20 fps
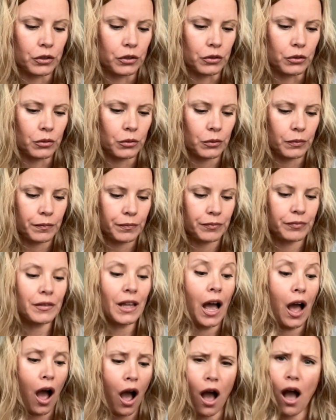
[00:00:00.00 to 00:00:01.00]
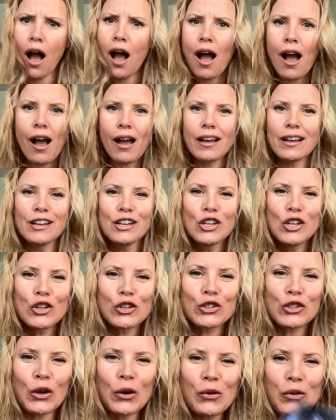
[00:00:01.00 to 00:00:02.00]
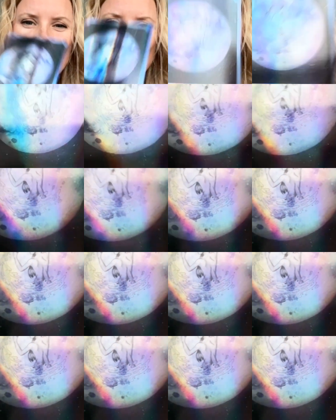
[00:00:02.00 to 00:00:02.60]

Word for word: you. Show the world